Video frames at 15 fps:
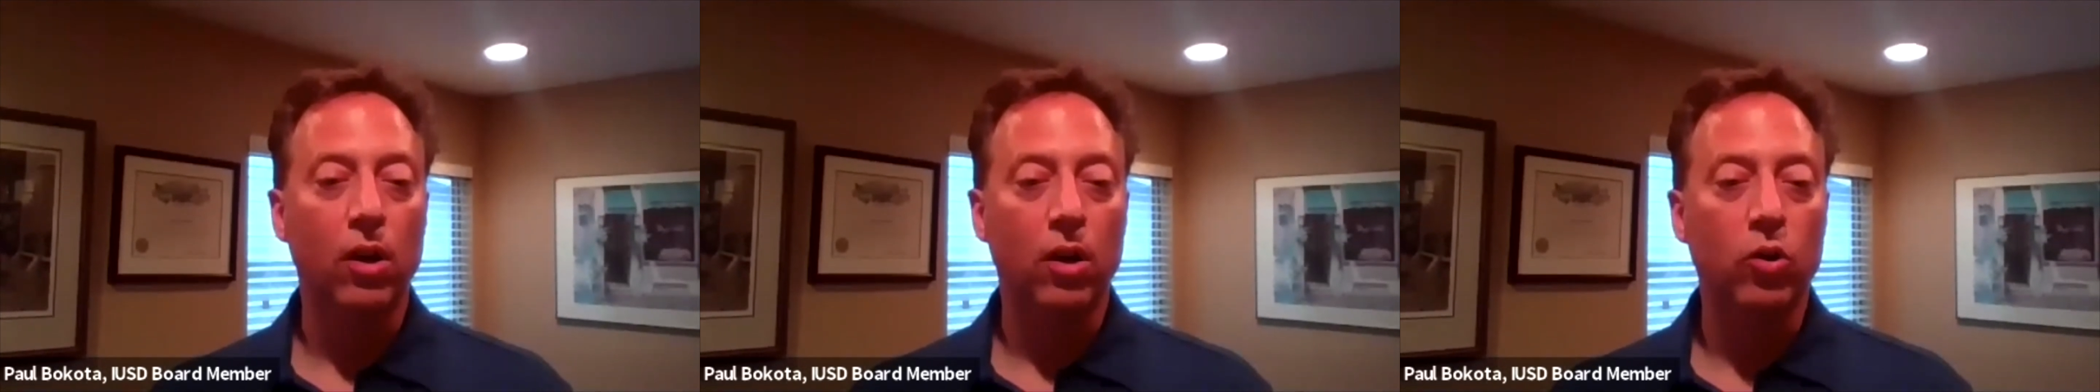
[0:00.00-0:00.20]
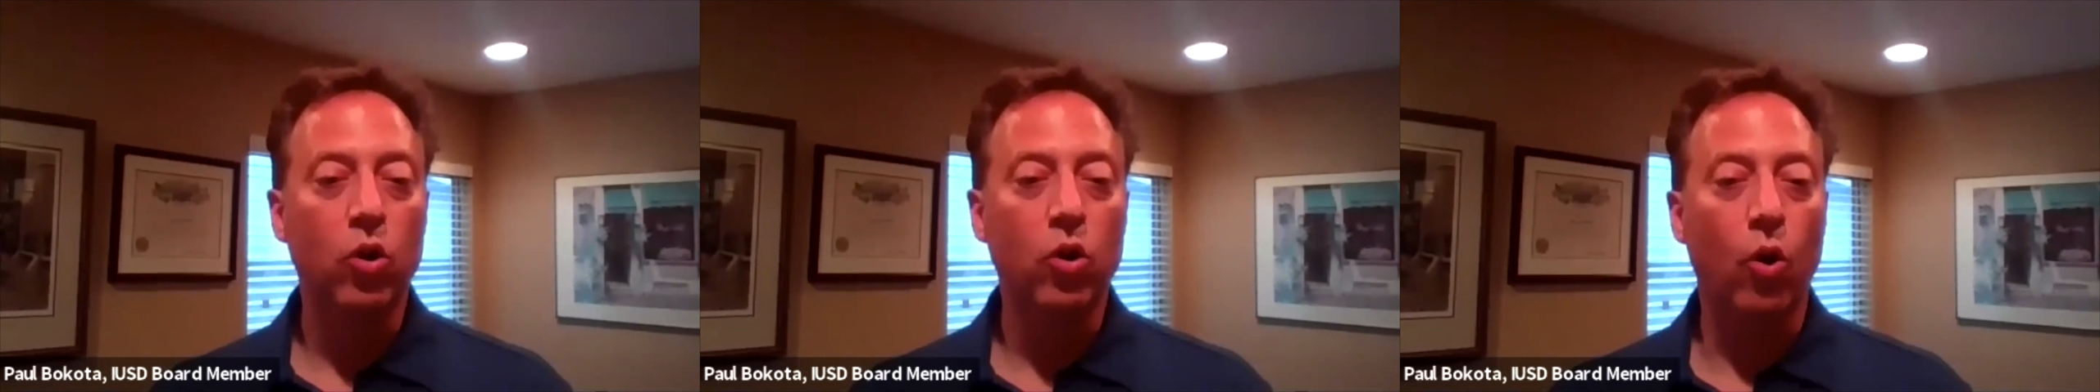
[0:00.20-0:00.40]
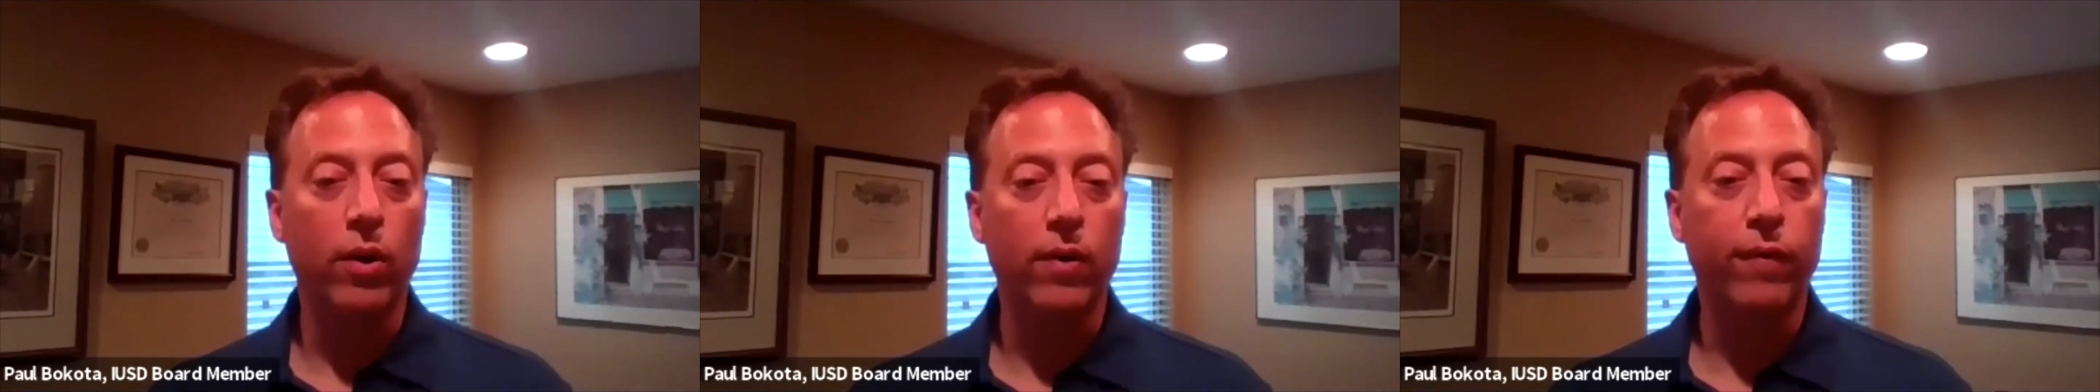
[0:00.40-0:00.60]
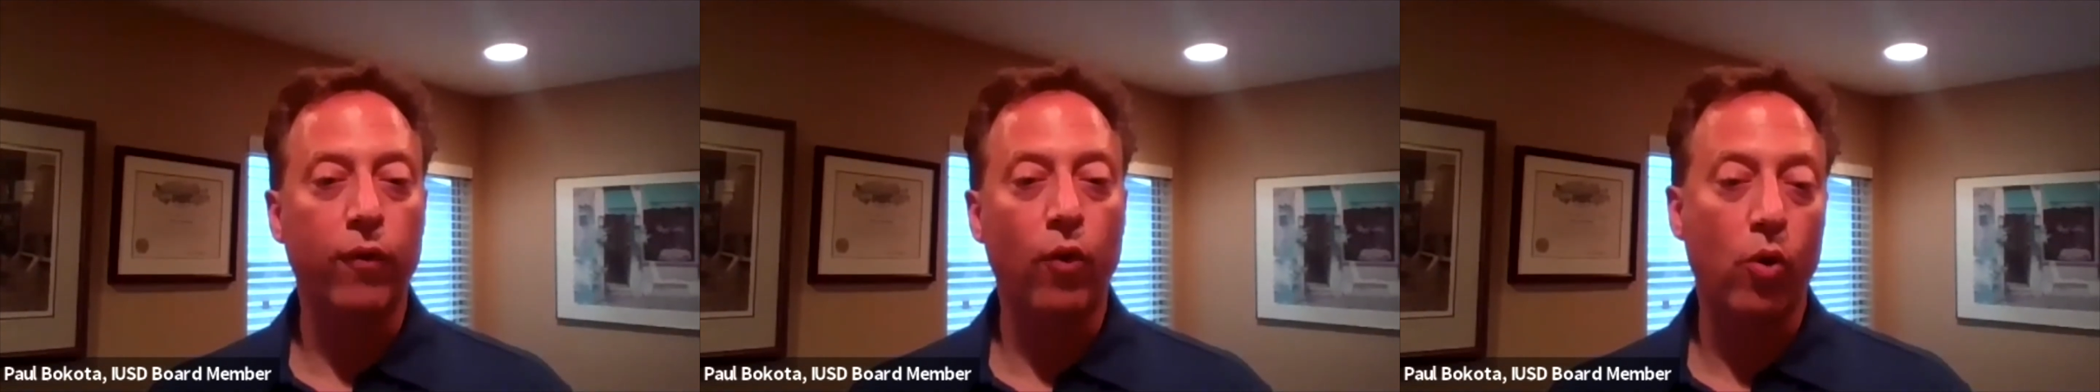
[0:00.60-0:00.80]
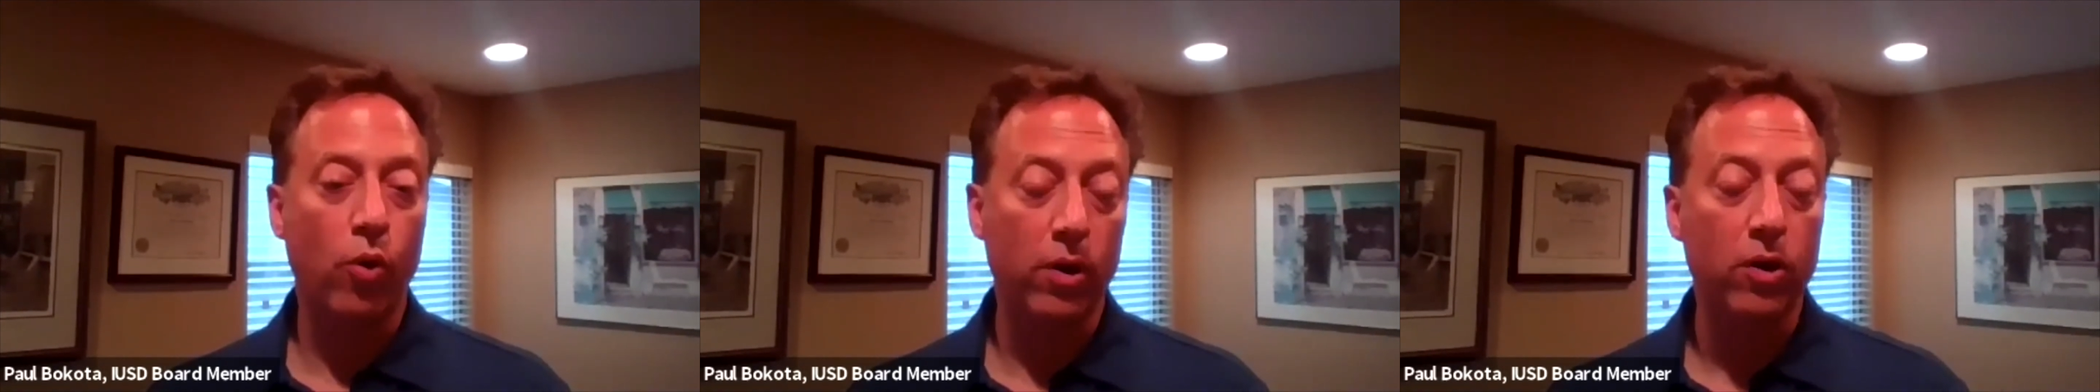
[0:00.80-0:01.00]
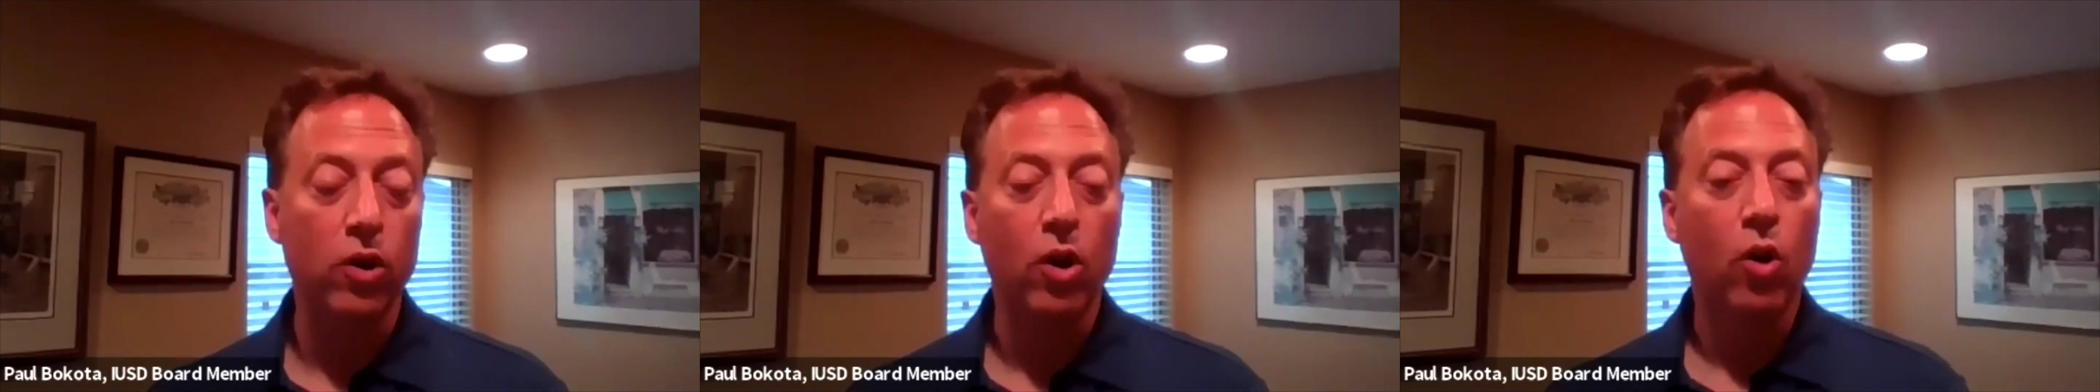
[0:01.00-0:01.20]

going forward,